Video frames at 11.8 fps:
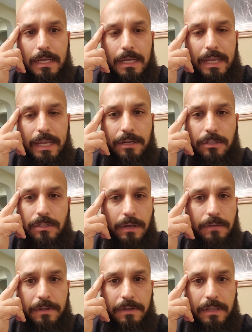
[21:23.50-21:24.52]
and a ton
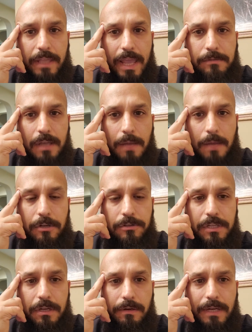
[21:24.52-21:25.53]
of GameStop shares
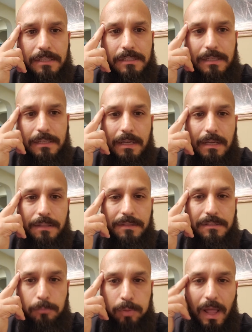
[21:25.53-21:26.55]
DRS'd. The
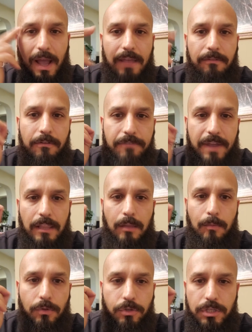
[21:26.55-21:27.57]
supply of
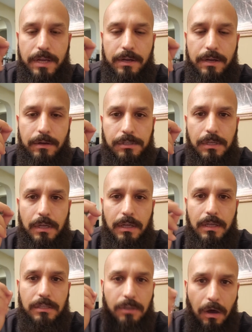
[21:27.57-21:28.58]
available shares
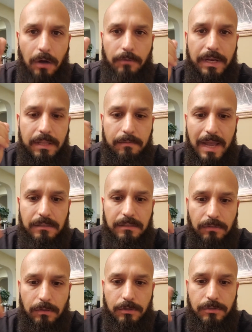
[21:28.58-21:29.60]
is already
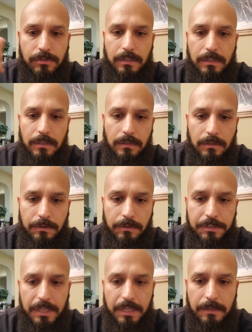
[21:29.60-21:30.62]
massively restricted. Do you
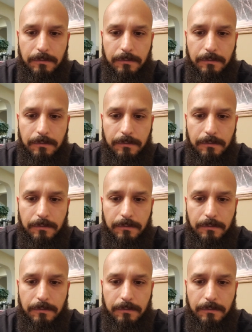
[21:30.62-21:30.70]
understand?